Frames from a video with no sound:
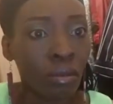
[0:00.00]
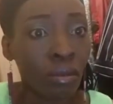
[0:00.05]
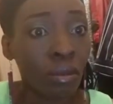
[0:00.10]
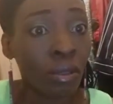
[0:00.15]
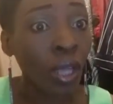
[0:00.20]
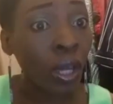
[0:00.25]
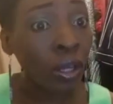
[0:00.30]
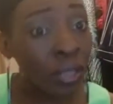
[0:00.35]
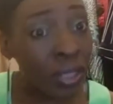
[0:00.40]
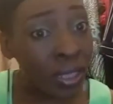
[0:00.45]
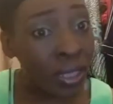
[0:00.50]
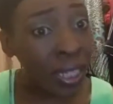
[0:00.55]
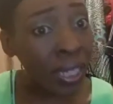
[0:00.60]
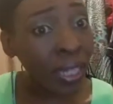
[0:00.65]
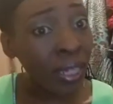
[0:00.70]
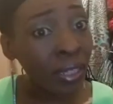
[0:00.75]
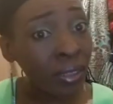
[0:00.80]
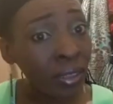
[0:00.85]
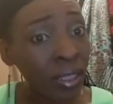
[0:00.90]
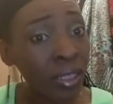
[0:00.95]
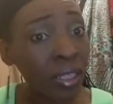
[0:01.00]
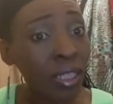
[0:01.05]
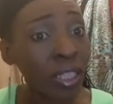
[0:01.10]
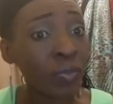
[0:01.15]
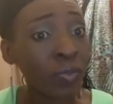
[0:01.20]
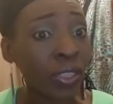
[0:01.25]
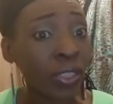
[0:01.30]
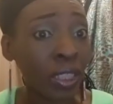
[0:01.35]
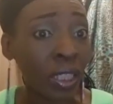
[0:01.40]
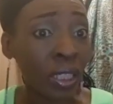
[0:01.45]
Don't it sound
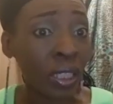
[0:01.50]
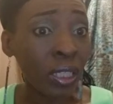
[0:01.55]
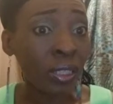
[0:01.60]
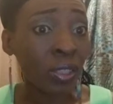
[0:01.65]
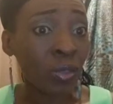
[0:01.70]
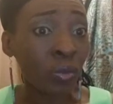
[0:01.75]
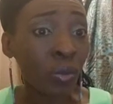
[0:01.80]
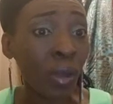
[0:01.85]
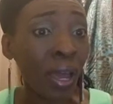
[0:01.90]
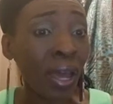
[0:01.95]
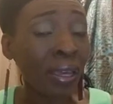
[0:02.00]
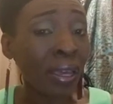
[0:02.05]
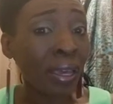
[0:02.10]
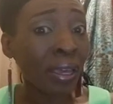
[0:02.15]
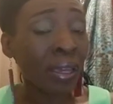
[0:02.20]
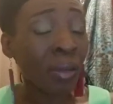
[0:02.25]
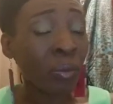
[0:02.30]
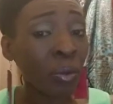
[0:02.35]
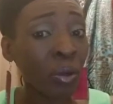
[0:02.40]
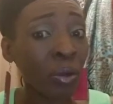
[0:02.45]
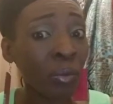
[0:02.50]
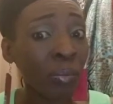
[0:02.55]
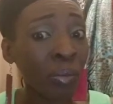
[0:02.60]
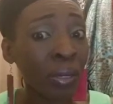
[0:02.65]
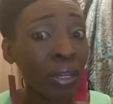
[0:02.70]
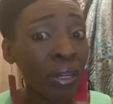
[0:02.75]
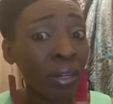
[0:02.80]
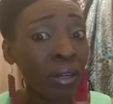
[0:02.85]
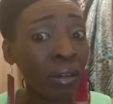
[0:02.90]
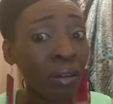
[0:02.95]
good? Vanilla Ciroc and root
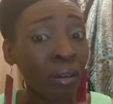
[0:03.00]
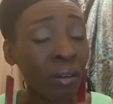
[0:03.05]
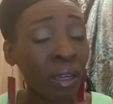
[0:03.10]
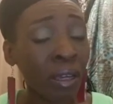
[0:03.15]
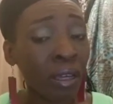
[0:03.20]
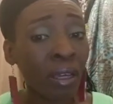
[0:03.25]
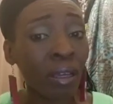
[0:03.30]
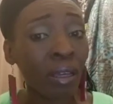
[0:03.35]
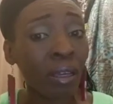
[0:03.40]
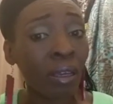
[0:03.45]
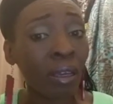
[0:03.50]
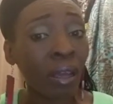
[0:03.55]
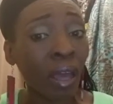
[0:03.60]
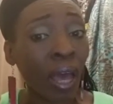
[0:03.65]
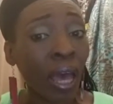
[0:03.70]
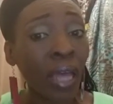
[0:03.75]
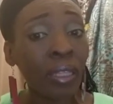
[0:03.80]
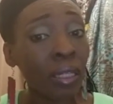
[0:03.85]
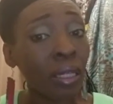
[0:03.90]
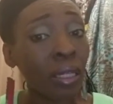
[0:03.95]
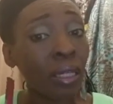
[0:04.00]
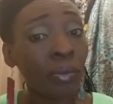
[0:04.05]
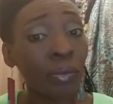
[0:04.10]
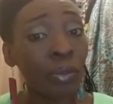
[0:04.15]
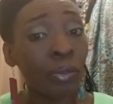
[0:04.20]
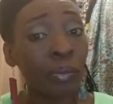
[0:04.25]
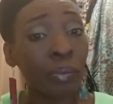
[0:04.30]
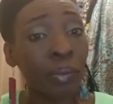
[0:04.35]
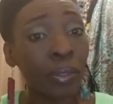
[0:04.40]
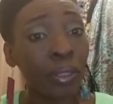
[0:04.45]
beer? I love
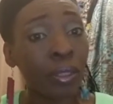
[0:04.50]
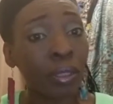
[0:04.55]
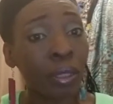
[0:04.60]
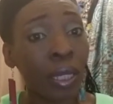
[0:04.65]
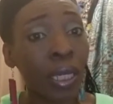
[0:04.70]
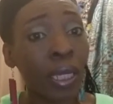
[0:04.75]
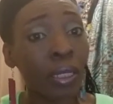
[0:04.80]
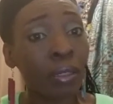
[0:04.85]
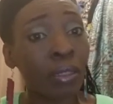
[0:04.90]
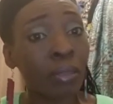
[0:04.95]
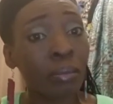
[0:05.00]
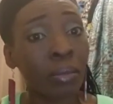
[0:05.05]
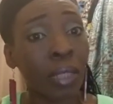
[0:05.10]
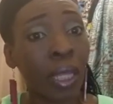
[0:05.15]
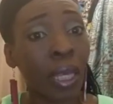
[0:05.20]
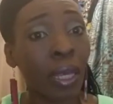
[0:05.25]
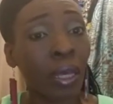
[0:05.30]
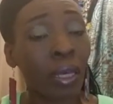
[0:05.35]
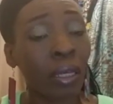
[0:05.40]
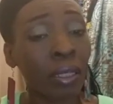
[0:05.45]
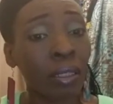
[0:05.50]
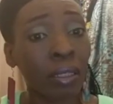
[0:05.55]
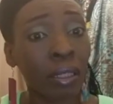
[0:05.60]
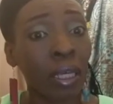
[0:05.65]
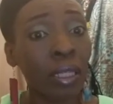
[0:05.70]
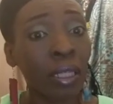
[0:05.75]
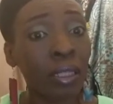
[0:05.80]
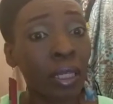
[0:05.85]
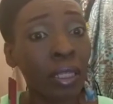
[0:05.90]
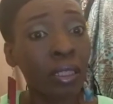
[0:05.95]
root beer. I ain't gonna even lie.
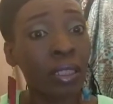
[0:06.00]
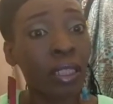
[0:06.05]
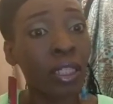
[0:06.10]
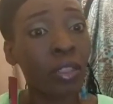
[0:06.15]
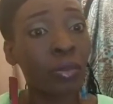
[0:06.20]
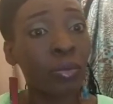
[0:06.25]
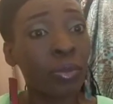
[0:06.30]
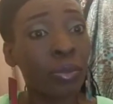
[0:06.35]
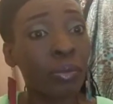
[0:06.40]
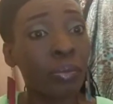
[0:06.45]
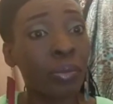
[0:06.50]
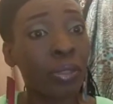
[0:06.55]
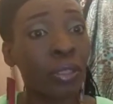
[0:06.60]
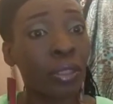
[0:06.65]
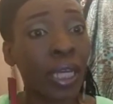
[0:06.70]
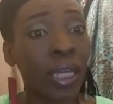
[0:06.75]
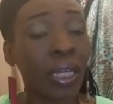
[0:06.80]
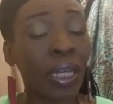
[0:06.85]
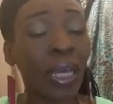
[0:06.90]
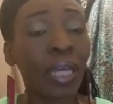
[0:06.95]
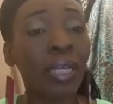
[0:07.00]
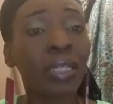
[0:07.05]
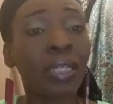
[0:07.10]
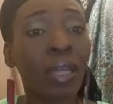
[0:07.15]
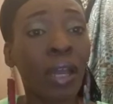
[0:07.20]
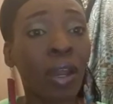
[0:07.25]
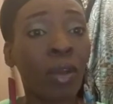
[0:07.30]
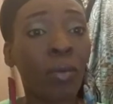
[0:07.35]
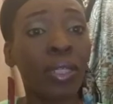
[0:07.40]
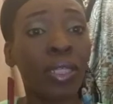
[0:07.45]
I love root beer. Like, I can
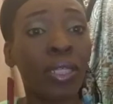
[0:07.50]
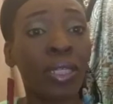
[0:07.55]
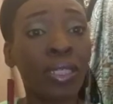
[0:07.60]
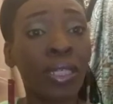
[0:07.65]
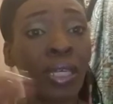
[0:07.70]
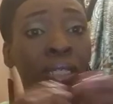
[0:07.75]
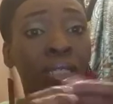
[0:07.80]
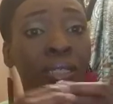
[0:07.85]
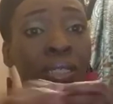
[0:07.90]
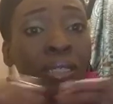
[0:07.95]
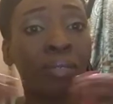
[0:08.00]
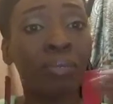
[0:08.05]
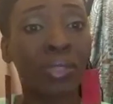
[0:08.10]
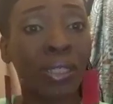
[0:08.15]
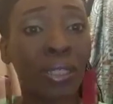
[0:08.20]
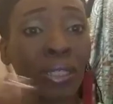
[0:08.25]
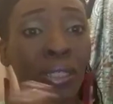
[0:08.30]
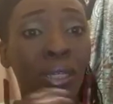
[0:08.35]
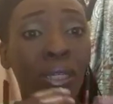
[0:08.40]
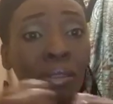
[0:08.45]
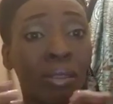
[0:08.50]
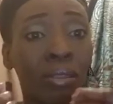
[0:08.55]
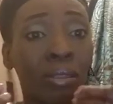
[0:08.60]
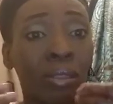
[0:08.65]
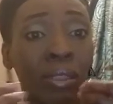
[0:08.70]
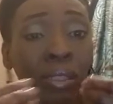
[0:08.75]
already taste them together.